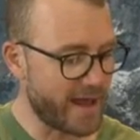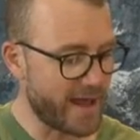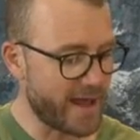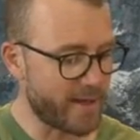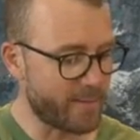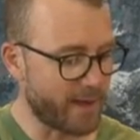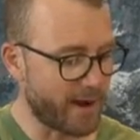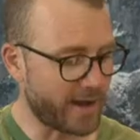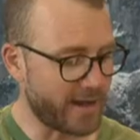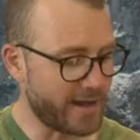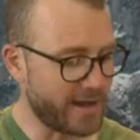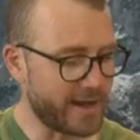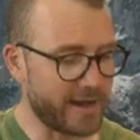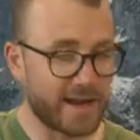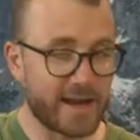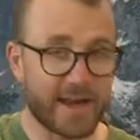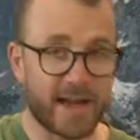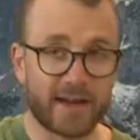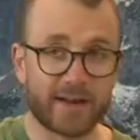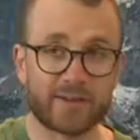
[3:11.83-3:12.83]
and my
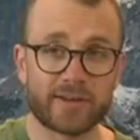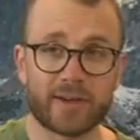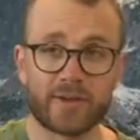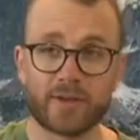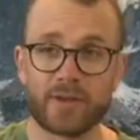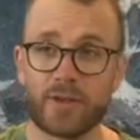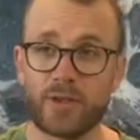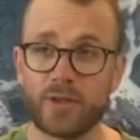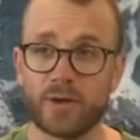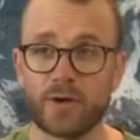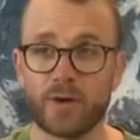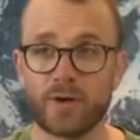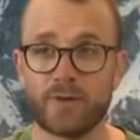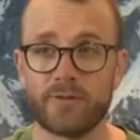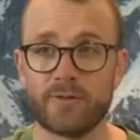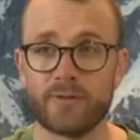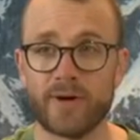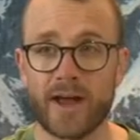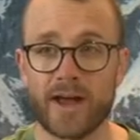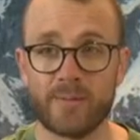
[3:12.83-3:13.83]
index on the 3rd
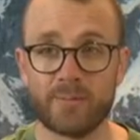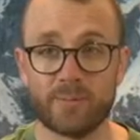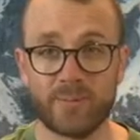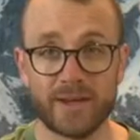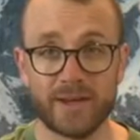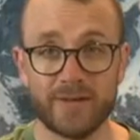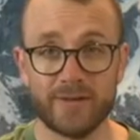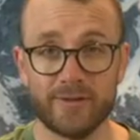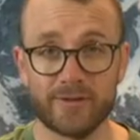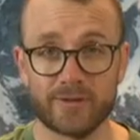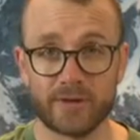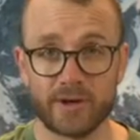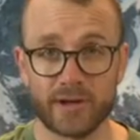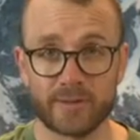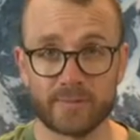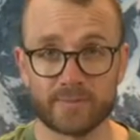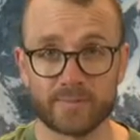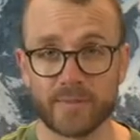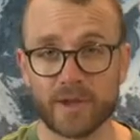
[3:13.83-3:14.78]
fret B string.